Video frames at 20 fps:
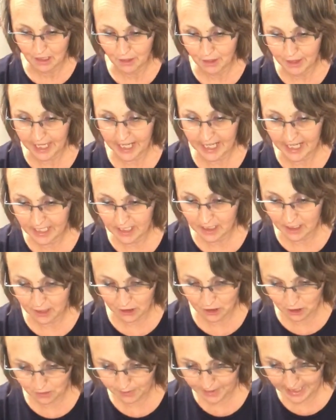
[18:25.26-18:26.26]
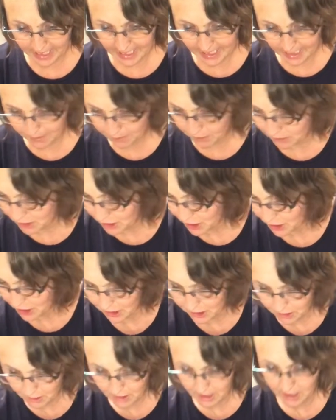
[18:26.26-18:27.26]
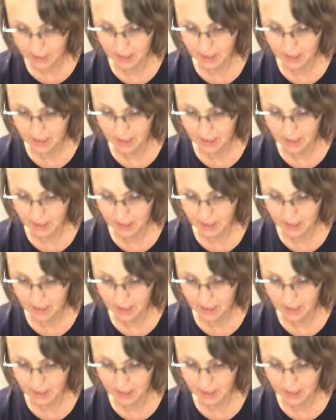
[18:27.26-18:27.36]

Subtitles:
worktop, but I wouldn't need to.